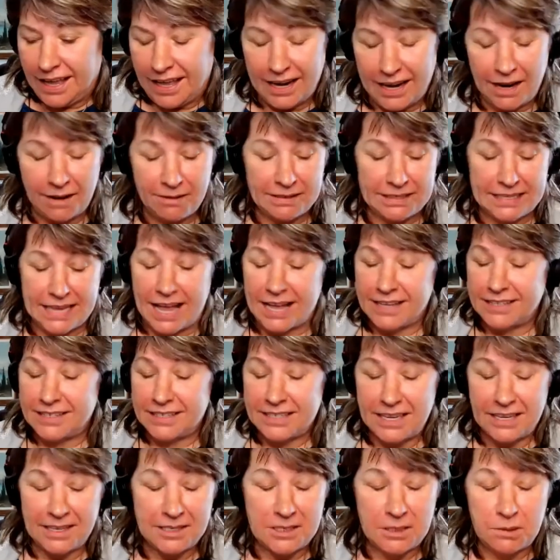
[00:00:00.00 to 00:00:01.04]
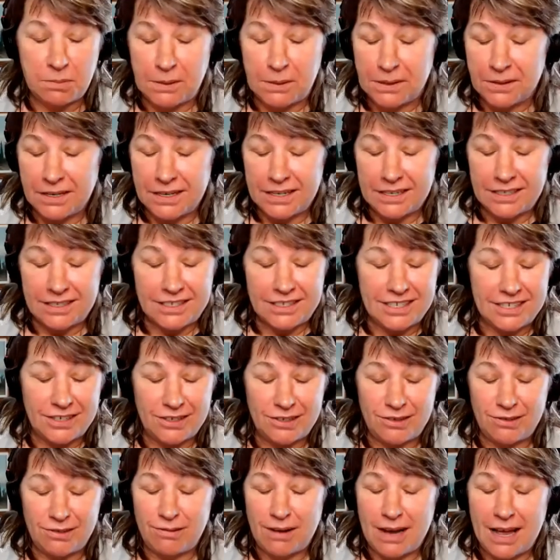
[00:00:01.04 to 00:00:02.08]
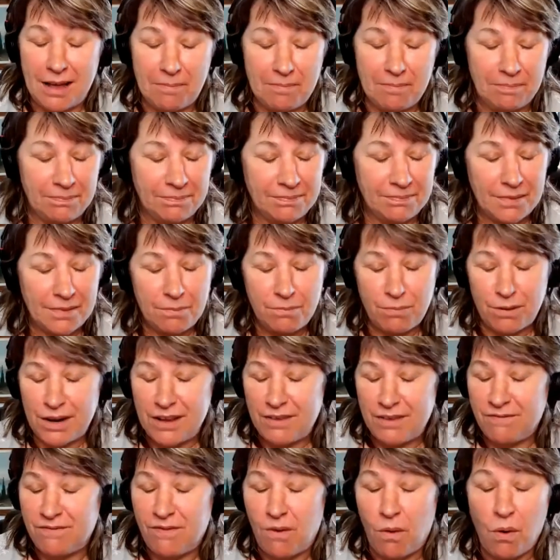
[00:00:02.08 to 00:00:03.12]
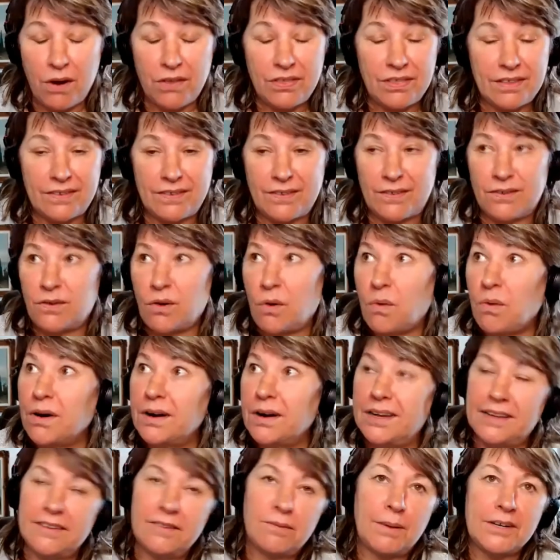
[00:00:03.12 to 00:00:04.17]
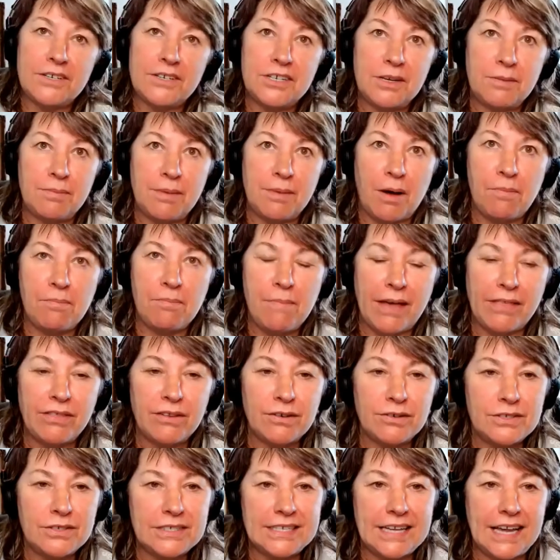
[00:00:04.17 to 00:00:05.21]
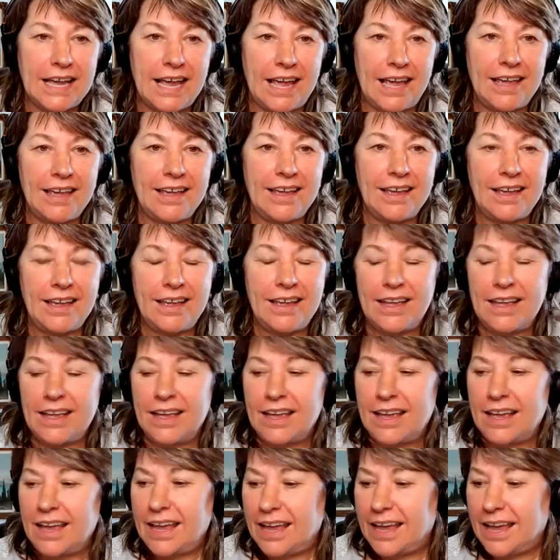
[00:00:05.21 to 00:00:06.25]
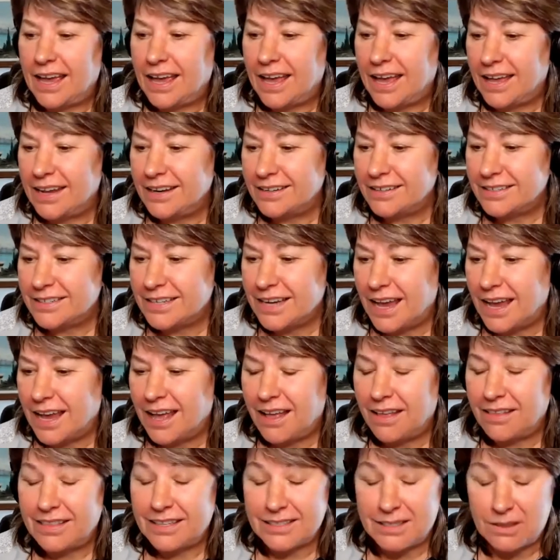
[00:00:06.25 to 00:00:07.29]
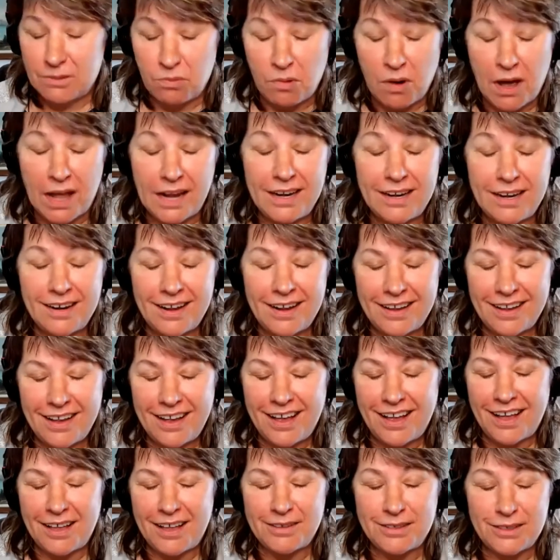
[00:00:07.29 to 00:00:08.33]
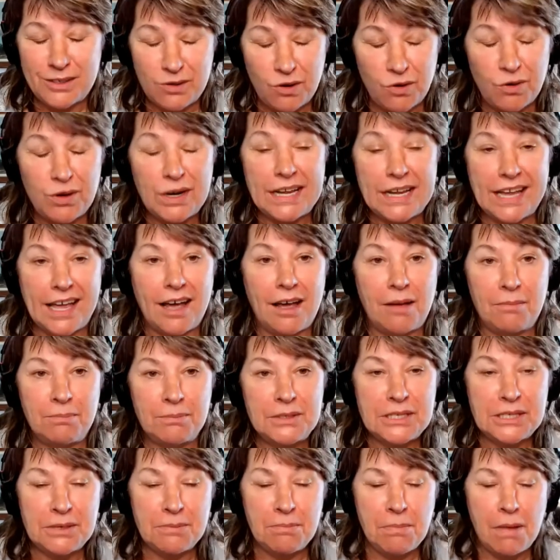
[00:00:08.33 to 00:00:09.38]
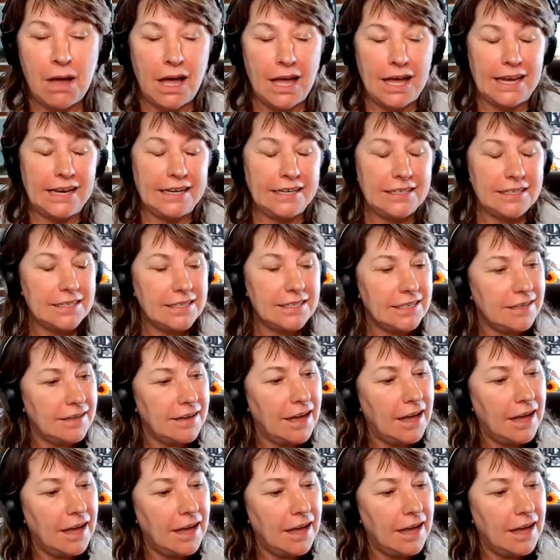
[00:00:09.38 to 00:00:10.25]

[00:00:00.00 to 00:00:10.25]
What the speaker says: And I was asking Spirit to bring forth a story, especially about Mother's Day. And this one story comes to mind.